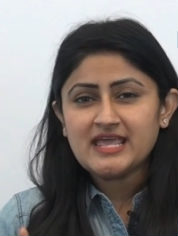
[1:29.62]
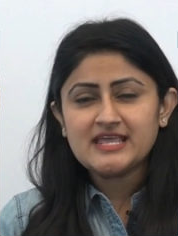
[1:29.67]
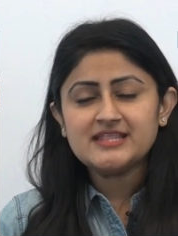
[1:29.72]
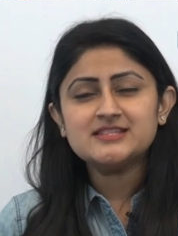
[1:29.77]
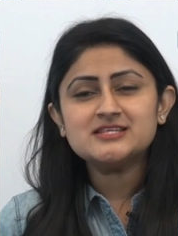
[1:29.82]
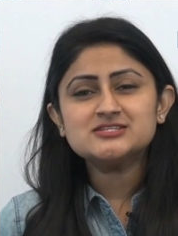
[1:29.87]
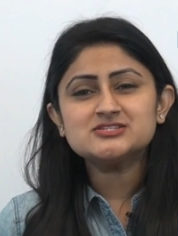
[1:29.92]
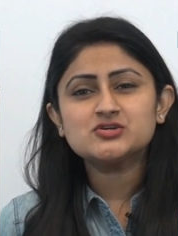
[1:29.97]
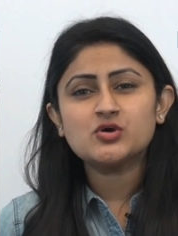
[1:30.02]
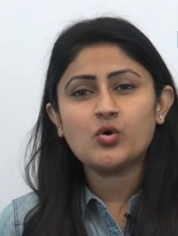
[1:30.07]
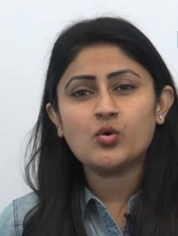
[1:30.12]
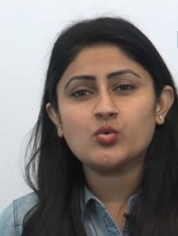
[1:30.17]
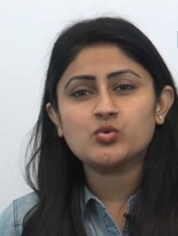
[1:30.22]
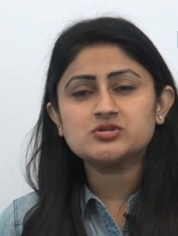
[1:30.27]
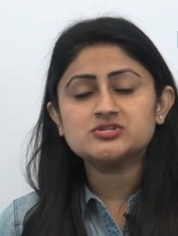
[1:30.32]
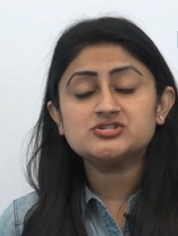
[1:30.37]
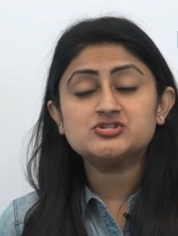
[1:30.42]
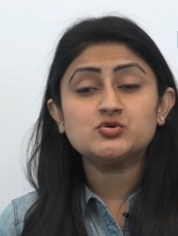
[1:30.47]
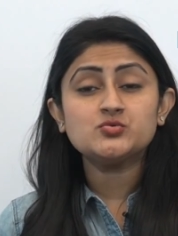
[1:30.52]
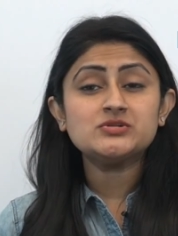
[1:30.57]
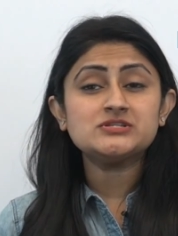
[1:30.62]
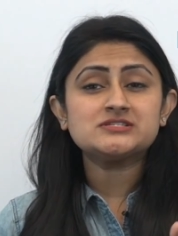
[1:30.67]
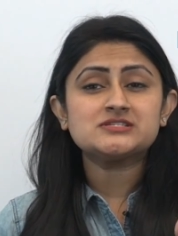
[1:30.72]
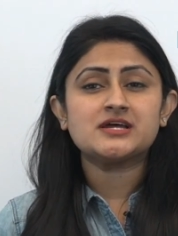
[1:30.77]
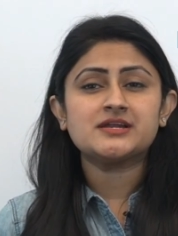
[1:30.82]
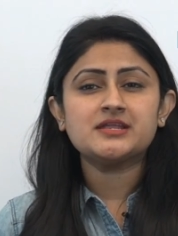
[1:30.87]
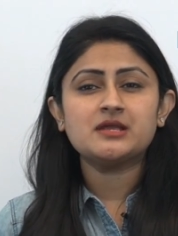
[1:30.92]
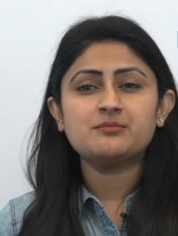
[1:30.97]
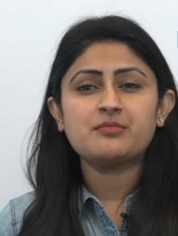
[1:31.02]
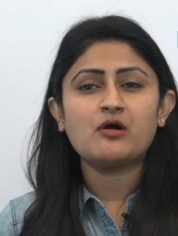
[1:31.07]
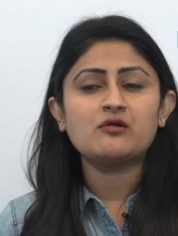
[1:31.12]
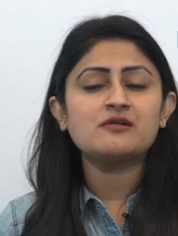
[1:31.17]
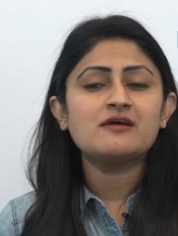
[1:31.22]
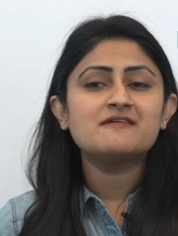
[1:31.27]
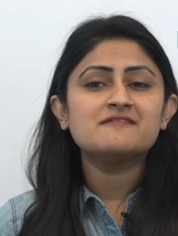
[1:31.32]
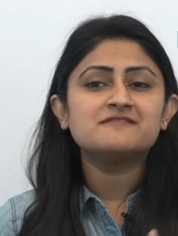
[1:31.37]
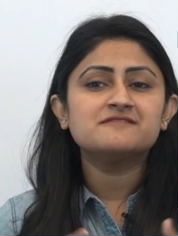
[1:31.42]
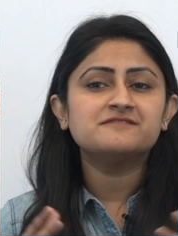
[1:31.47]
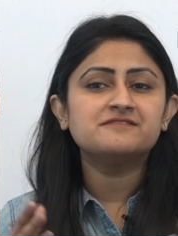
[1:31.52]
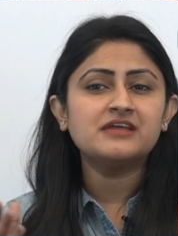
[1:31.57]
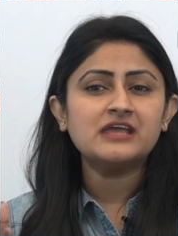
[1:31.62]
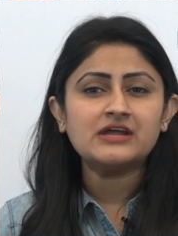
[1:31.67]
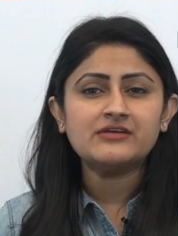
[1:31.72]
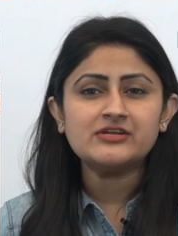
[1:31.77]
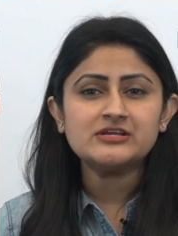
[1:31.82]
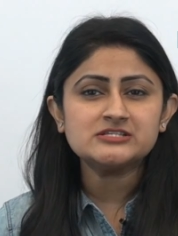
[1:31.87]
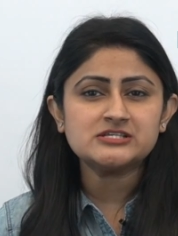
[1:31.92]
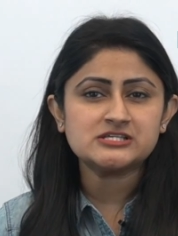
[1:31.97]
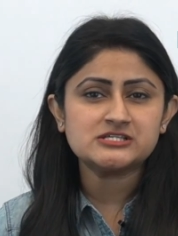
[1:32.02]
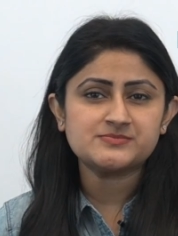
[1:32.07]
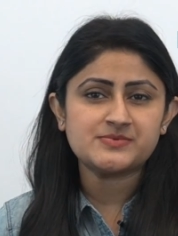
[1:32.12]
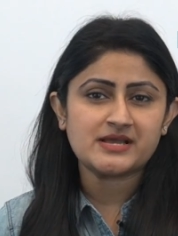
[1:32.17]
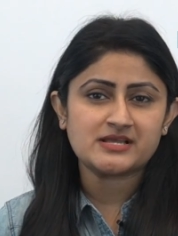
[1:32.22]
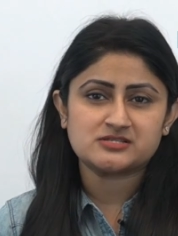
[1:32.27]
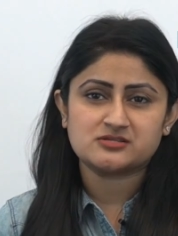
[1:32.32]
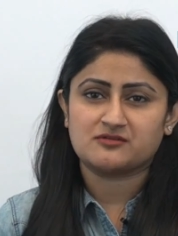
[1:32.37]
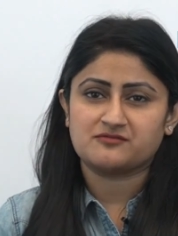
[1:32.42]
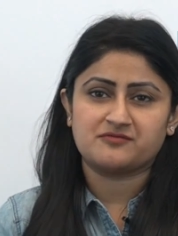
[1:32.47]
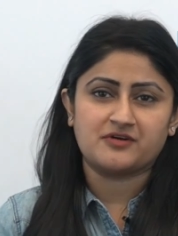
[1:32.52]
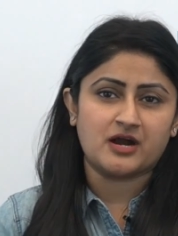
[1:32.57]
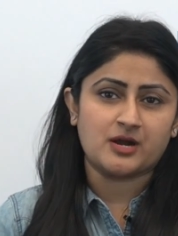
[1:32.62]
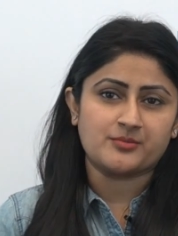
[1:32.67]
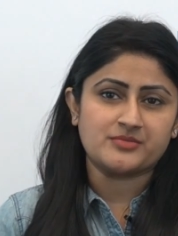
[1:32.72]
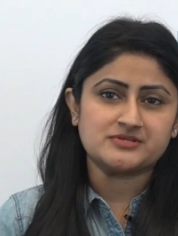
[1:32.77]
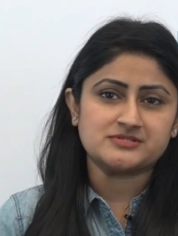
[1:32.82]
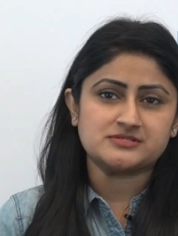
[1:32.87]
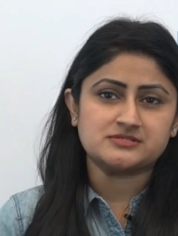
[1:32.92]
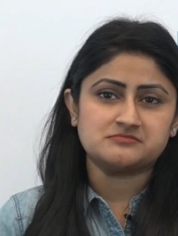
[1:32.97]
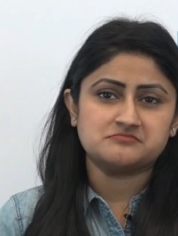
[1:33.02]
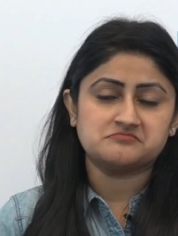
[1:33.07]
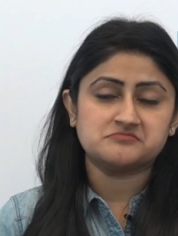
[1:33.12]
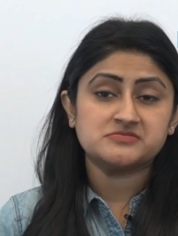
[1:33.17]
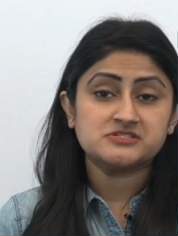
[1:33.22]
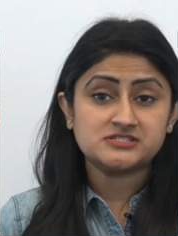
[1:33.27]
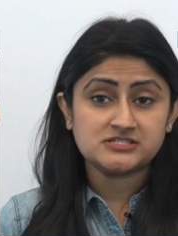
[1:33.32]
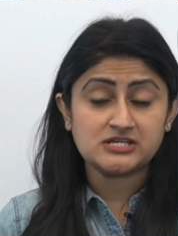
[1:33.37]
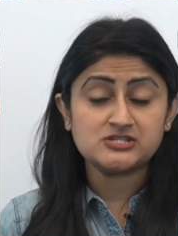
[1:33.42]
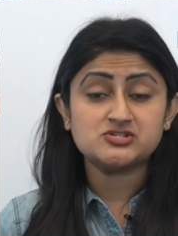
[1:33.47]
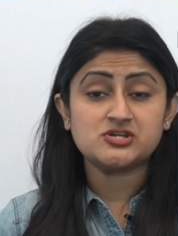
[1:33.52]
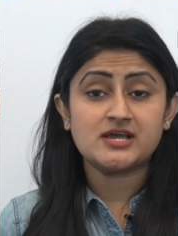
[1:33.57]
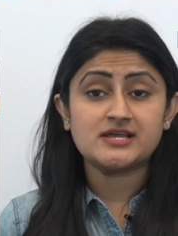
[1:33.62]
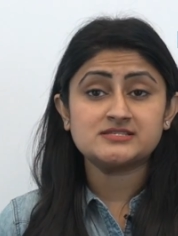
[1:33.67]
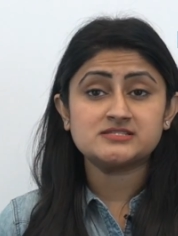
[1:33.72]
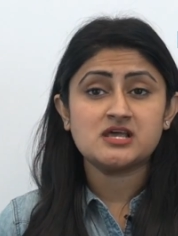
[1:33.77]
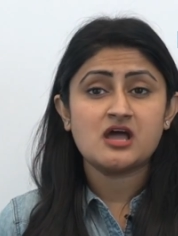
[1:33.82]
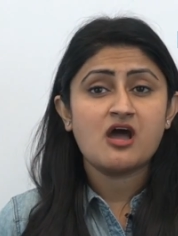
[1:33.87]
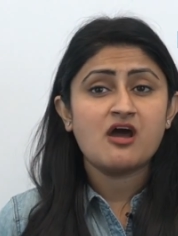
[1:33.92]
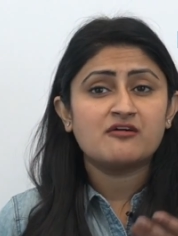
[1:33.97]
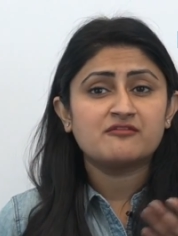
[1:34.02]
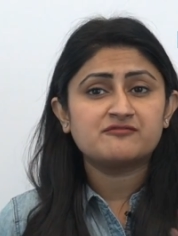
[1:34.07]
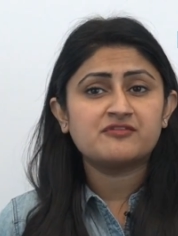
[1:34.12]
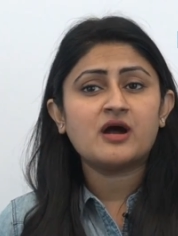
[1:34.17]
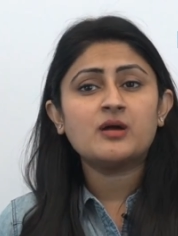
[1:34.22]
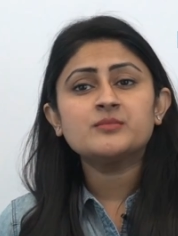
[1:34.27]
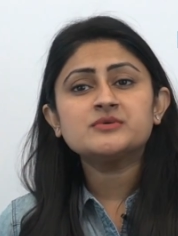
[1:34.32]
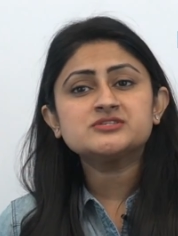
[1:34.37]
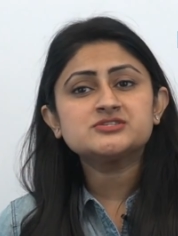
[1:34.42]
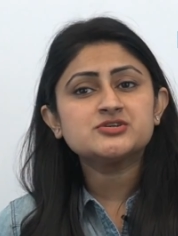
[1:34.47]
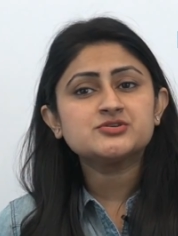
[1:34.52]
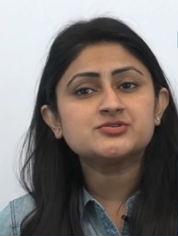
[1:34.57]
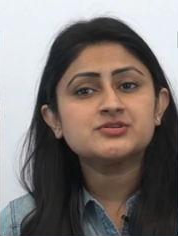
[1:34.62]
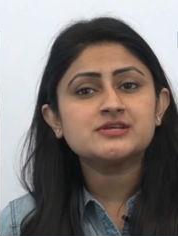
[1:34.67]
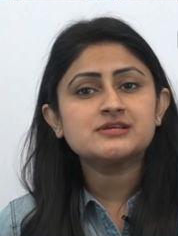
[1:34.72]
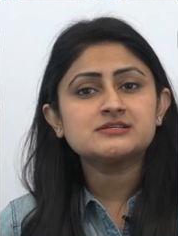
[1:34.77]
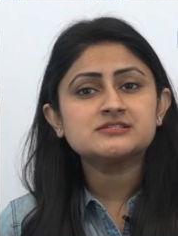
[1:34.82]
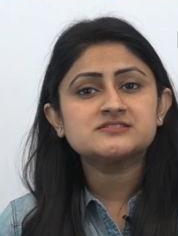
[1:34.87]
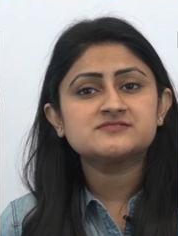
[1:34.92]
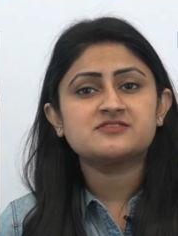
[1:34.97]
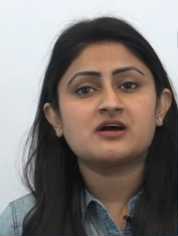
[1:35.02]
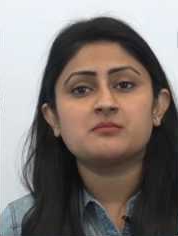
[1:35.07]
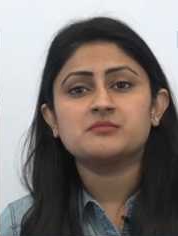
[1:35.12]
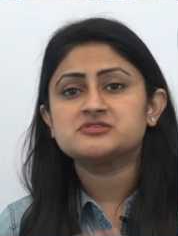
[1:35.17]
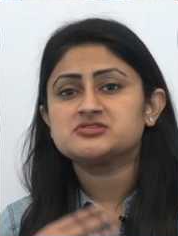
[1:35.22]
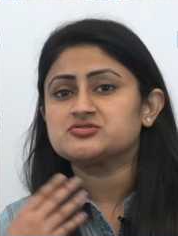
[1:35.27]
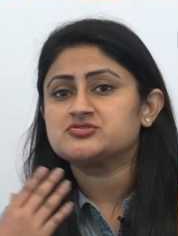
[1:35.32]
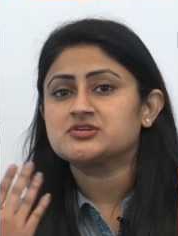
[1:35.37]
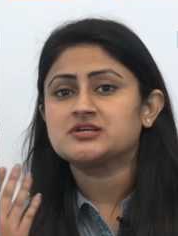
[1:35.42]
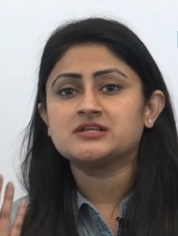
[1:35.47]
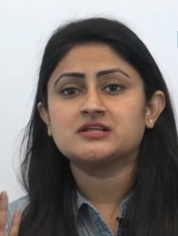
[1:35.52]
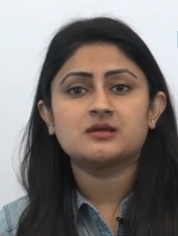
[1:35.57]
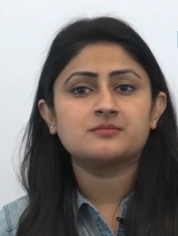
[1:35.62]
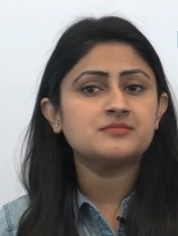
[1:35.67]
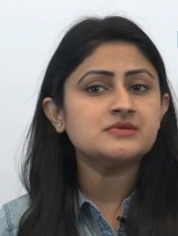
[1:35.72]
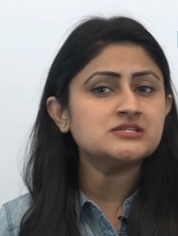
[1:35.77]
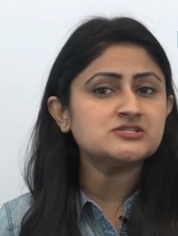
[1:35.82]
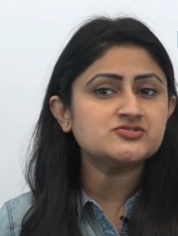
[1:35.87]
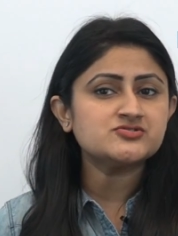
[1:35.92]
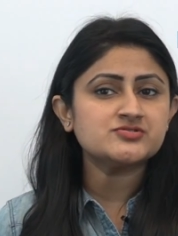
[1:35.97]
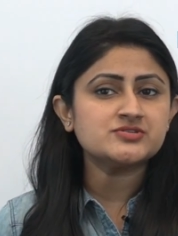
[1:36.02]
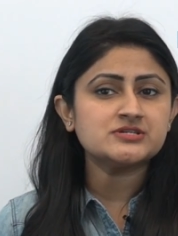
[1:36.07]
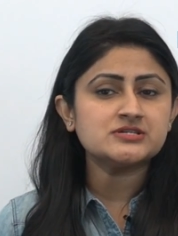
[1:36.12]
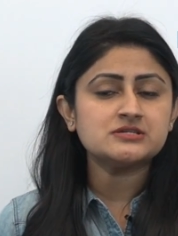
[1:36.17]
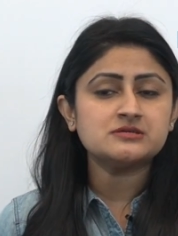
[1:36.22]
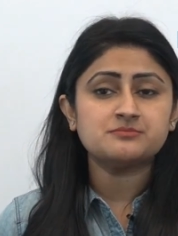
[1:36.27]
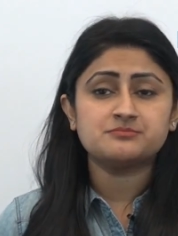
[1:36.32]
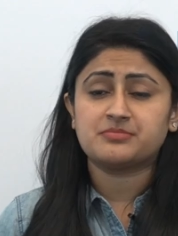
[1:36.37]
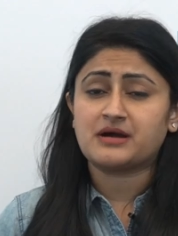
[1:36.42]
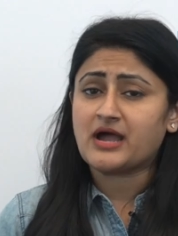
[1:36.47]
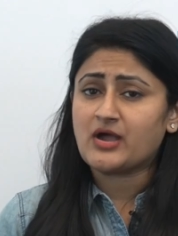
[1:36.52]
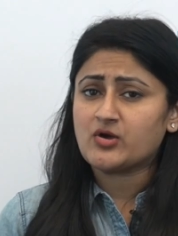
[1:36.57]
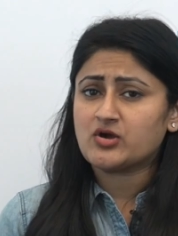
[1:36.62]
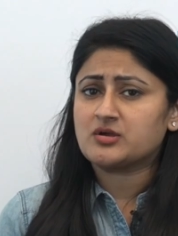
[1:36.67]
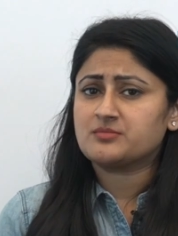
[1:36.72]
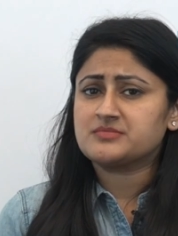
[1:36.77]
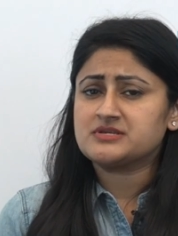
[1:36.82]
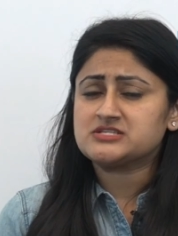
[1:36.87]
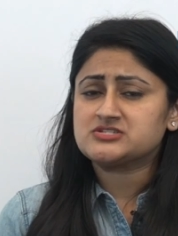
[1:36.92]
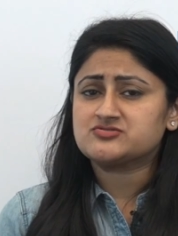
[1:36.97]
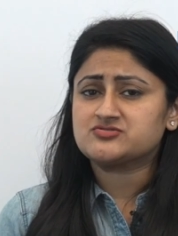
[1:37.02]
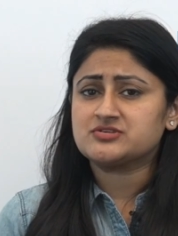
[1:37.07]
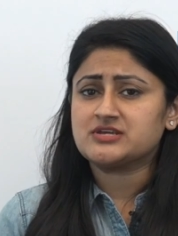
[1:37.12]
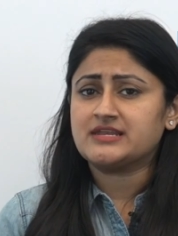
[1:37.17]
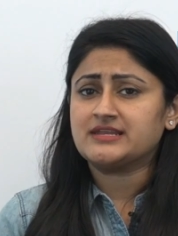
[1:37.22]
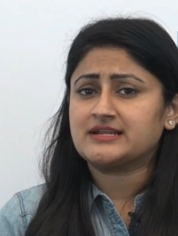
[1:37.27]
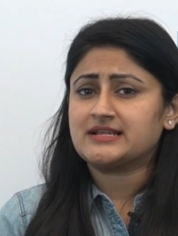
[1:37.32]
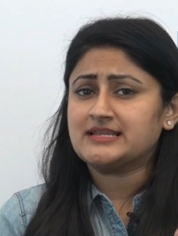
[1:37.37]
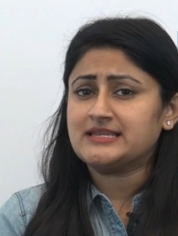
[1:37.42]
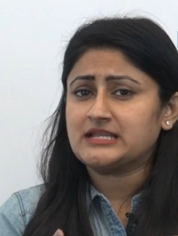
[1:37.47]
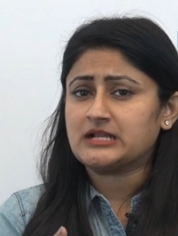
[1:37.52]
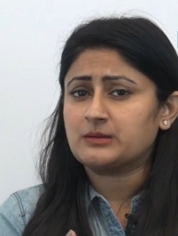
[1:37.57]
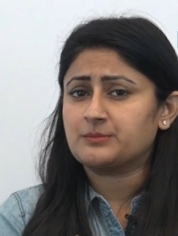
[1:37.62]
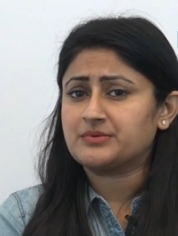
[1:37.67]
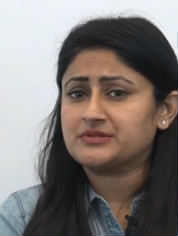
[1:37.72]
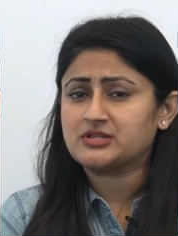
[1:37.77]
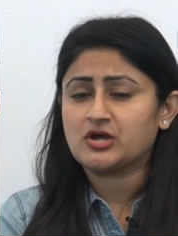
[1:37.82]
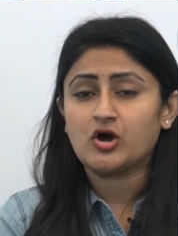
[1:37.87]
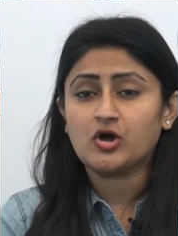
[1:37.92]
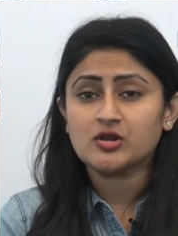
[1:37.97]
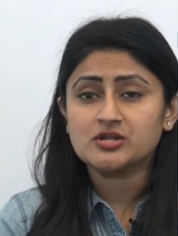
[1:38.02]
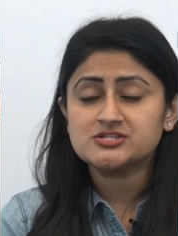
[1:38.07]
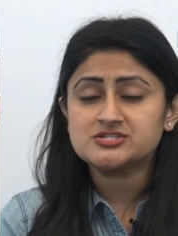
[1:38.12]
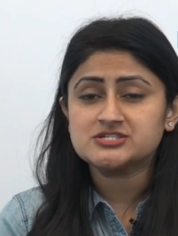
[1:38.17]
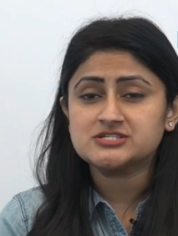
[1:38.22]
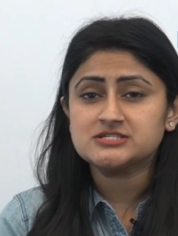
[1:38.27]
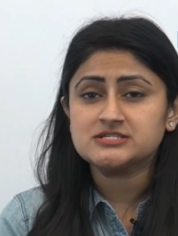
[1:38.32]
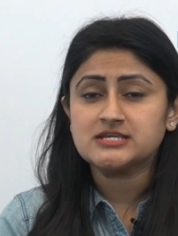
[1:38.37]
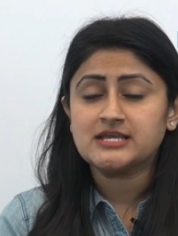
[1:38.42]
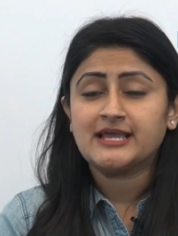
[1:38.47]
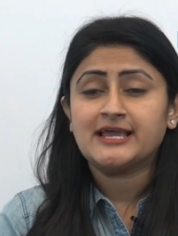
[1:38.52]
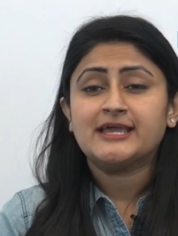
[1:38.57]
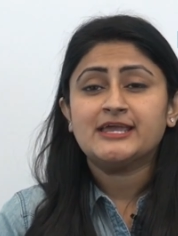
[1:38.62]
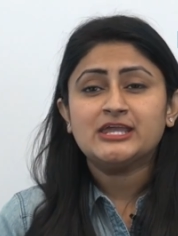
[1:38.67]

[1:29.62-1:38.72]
In this course, you will study about various aspects of pharmacy, such as pharmaceutics, pharmaceutical chemistry, biochemistry and clinical pathology,